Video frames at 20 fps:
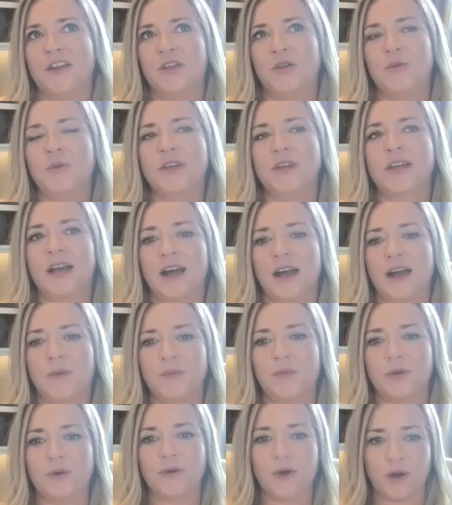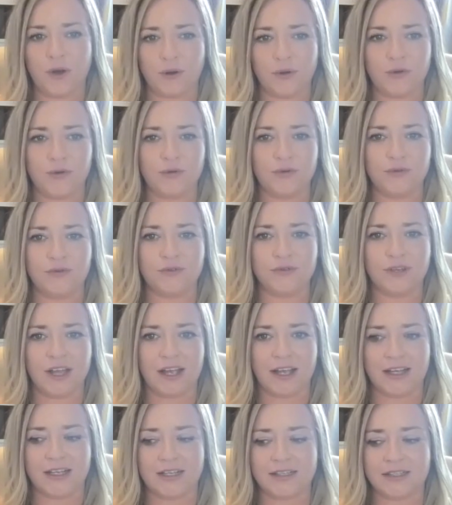become your own
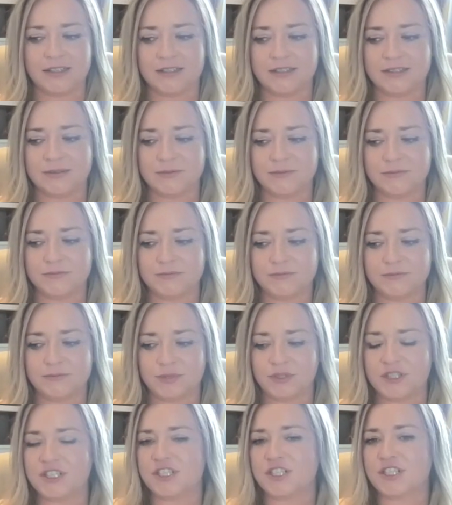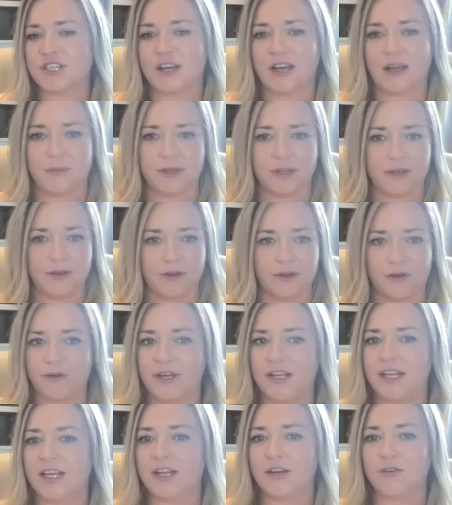like Prince Charming, your own
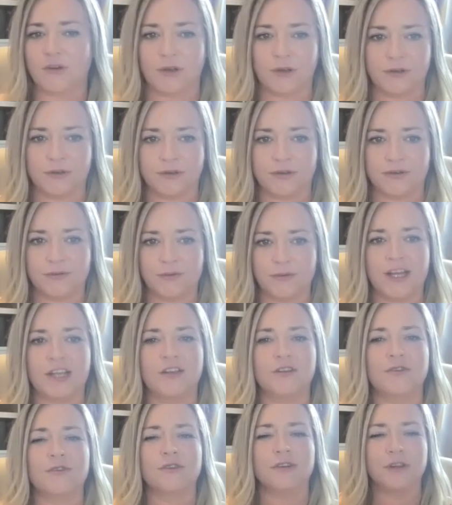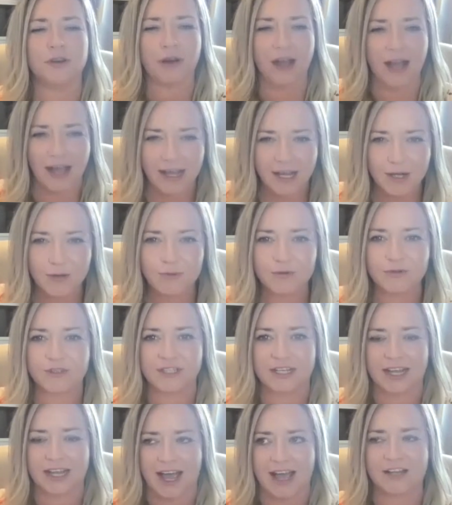hero, where you're able
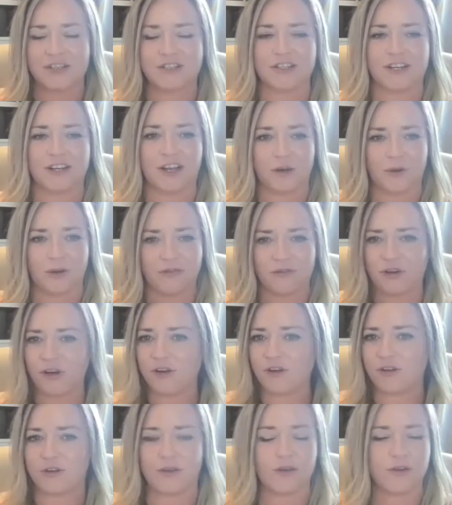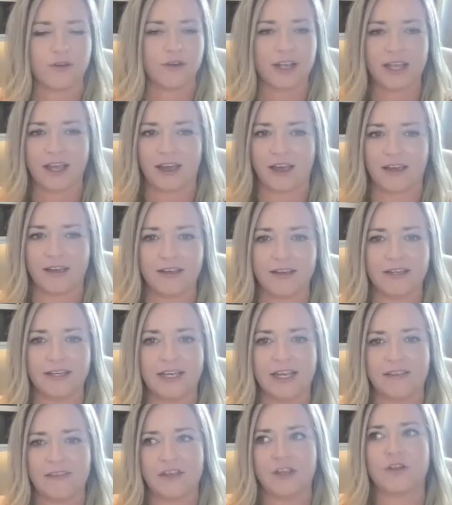to catch and go, I've got you, you're okay. And
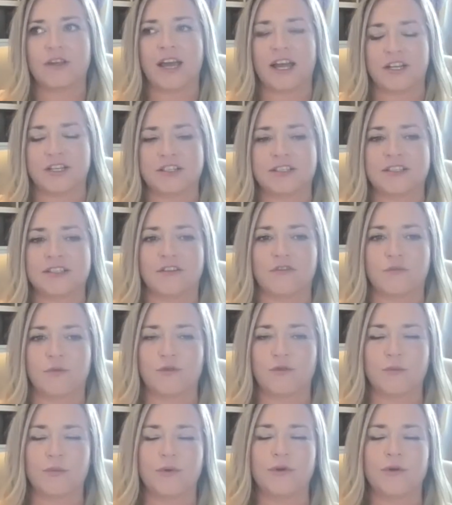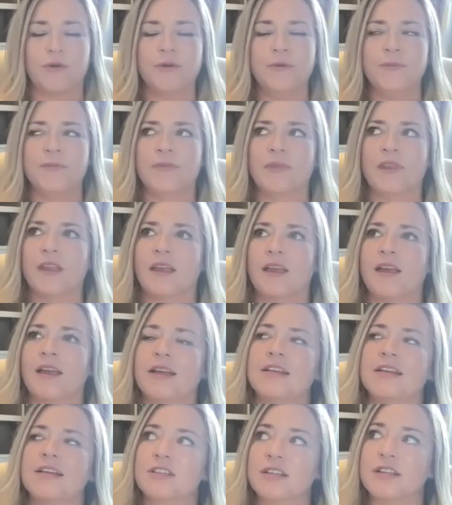then you catch yourself.
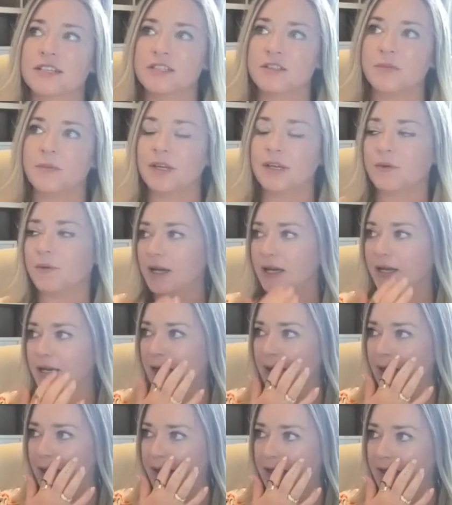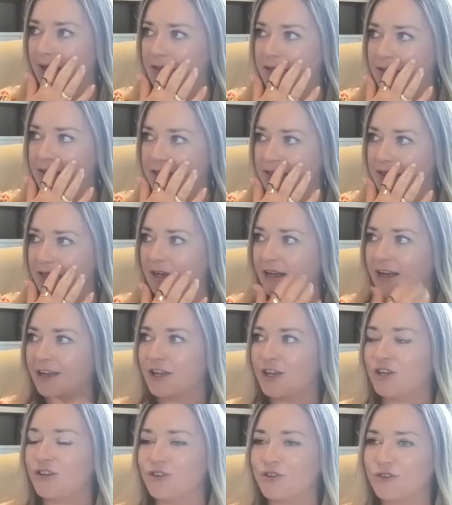So that's a big one. And a
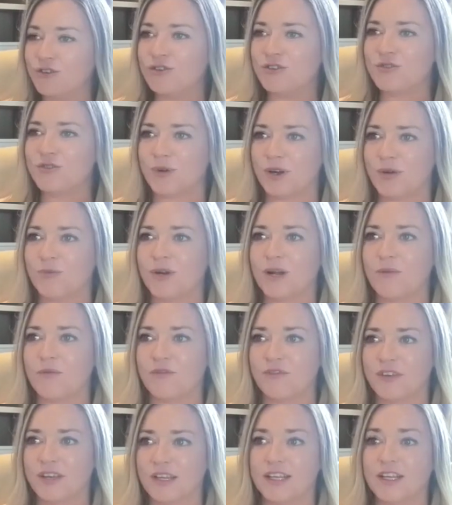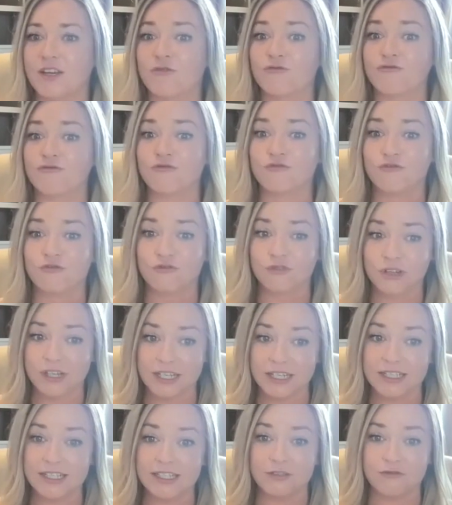huge one when I'm feeling
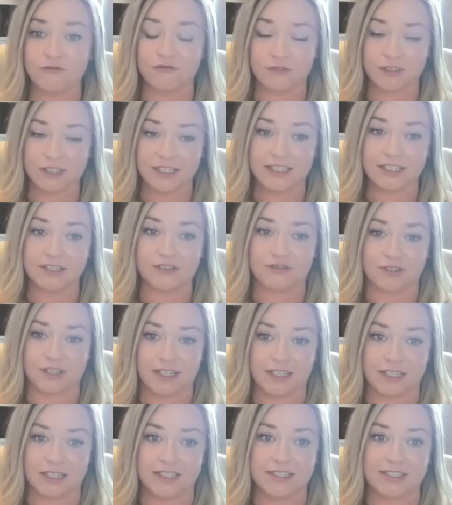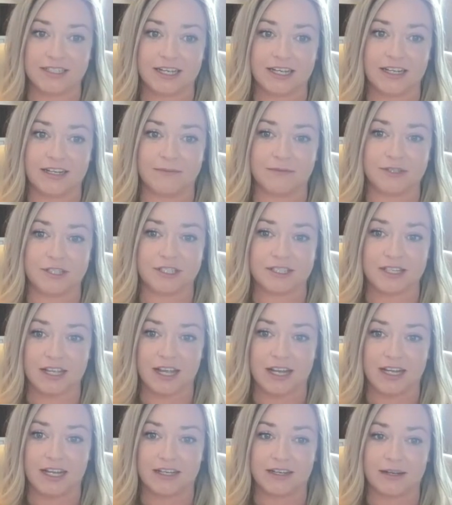really, really triggered and I'm just
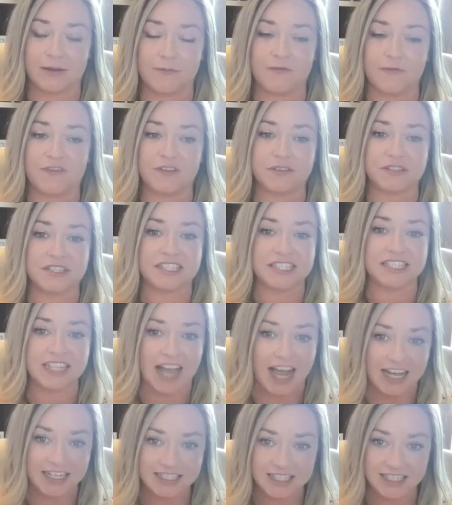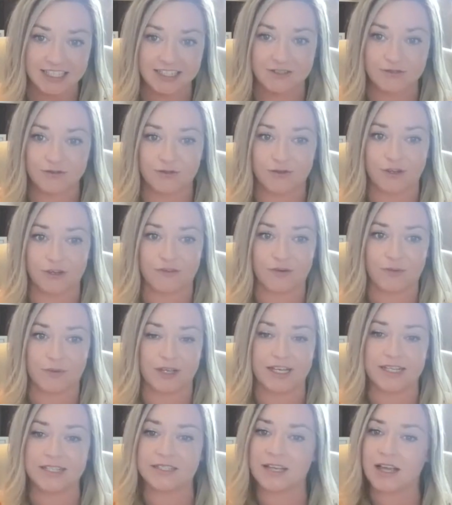like, feel scattered all over the
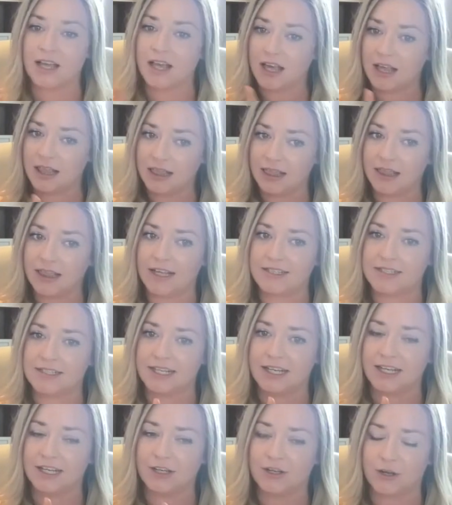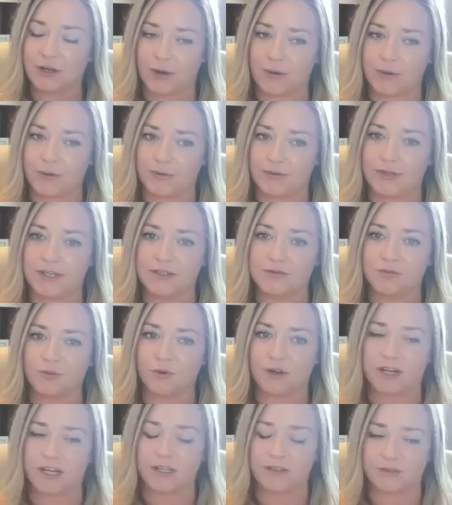place. Letting go is
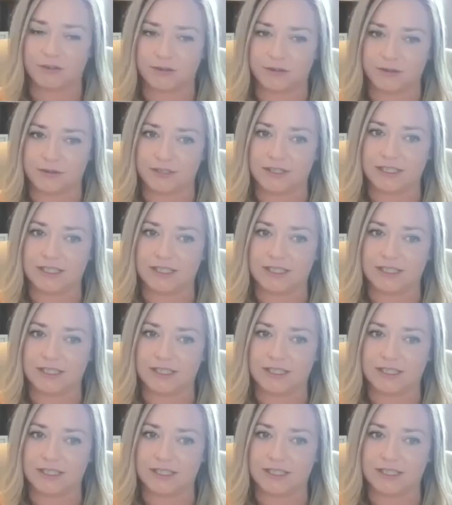what I do,